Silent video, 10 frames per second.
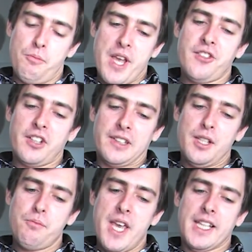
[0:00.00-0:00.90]

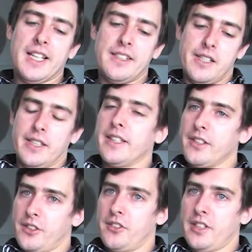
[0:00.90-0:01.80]
basically making the
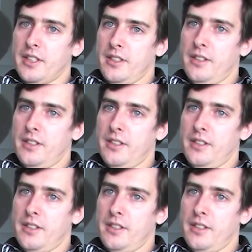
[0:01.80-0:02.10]
identity